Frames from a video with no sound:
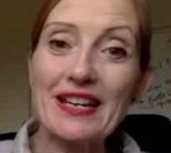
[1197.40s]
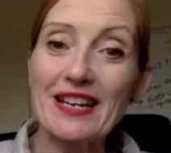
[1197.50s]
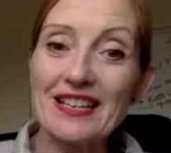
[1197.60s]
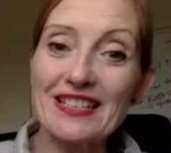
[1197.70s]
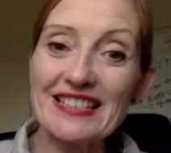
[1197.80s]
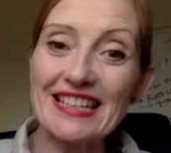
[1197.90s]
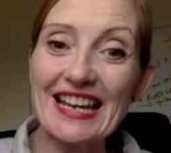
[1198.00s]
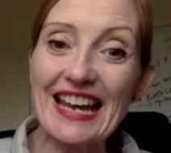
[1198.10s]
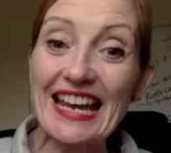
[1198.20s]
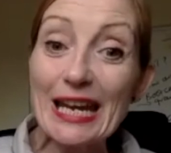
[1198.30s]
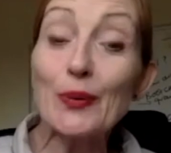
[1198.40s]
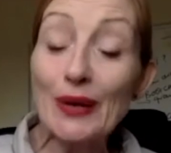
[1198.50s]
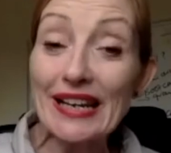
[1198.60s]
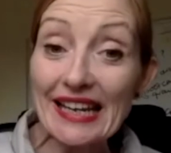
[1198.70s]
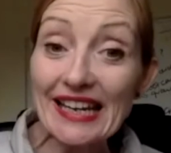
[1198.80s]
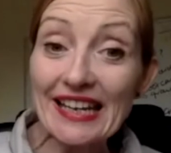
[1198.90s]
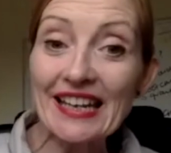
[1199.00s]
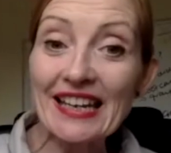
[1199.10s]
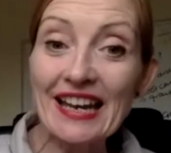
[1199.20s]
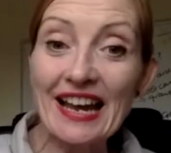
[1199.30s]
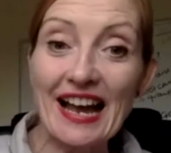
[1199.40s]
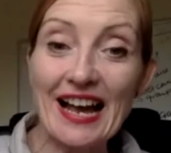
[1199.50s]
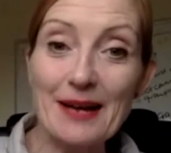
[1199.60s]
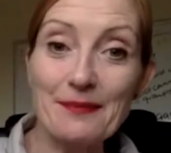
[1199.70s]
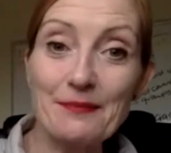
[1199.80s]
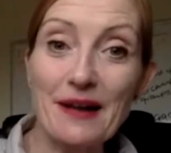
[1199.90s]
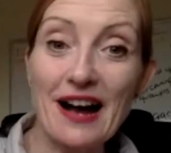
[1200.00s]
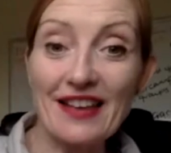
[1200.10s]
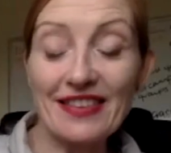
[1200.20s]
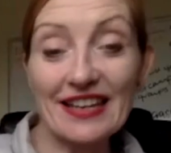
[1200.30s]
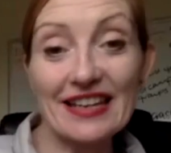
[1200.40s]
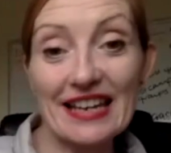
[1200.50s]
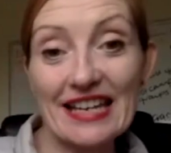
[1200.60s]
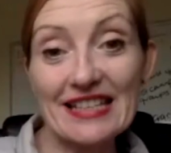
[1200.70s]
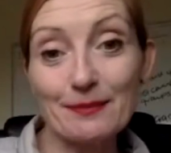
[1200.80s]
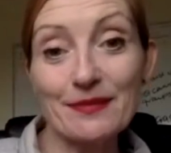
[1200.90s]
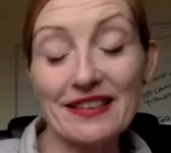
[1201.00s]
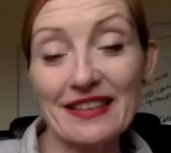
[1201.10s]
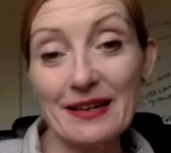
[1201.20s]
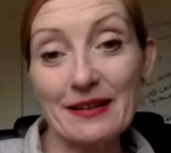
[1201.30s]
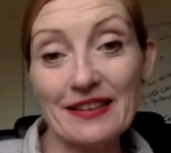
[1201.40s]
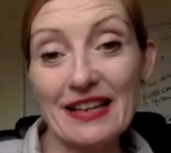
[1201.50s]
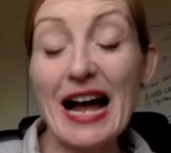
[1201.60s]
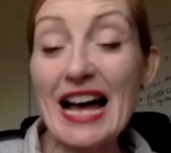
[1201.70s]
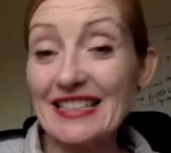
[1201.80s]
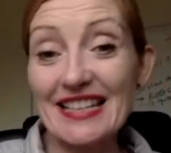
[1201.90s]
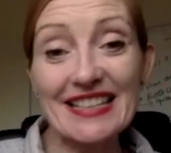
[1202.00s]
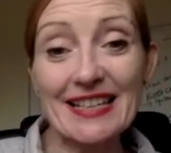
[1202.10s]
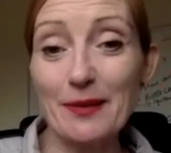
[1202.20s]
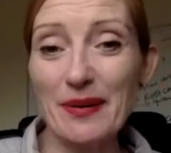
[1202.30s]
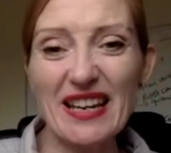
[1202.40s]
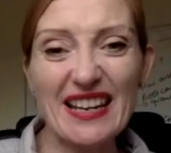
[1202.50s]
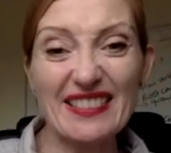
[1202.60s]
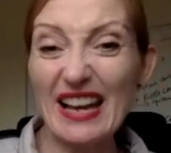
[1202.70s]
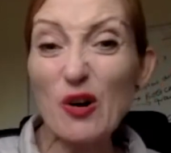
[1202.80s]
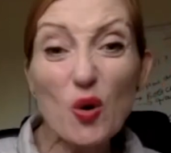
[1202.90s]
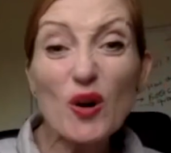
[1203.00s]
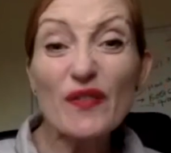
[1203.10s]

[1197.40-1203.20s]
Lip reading: because equally, I think it's something that, as I said at the beginning, that all